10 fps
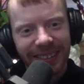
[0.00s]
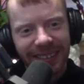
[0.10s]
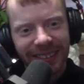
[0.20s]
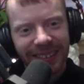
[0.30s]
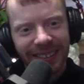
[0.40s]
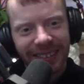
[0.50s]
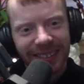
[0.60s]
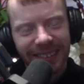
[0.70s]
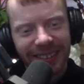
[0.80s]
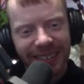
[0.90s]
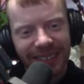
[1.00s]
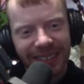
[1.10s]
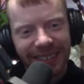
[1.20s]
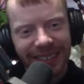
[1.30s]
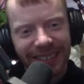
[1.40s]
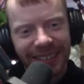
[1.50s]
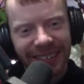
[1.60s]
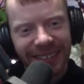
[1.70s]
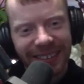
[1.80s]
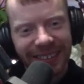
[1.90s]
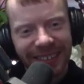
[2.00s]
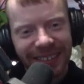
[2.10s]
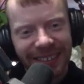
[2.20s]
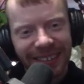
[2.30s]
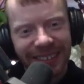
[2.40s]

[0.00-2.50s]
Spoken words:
(not speaking)